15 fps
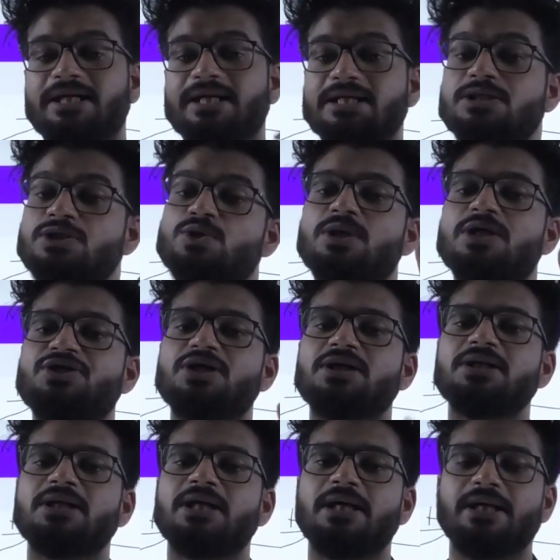that
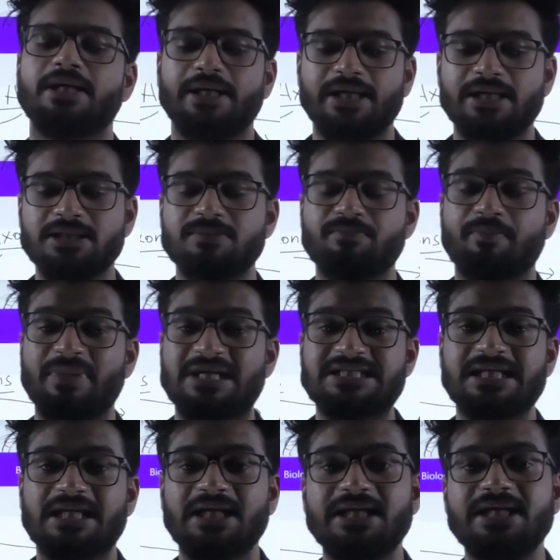insulation is
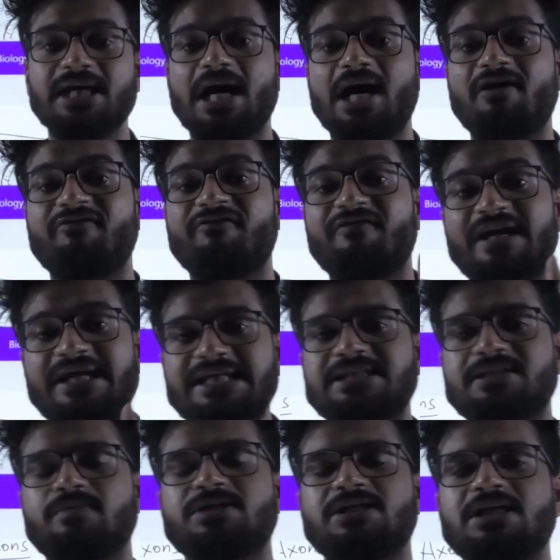basically a fatty
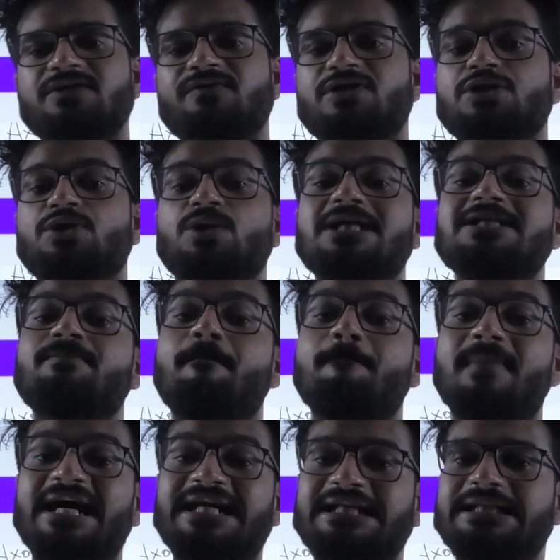substance which is known as
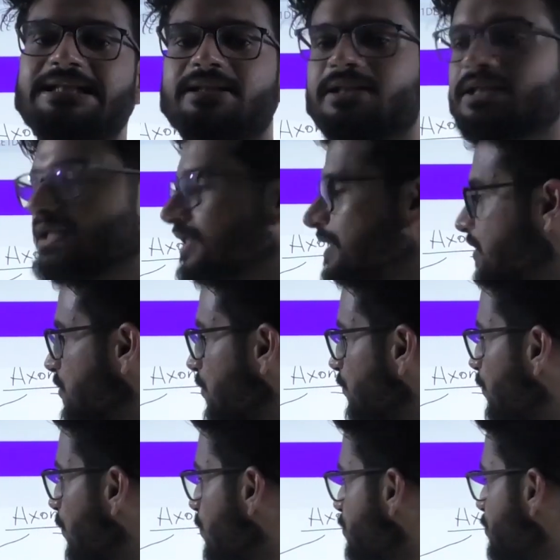myelin. So
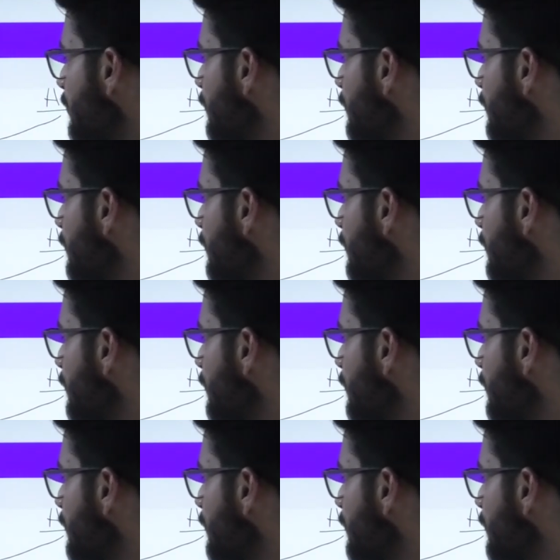those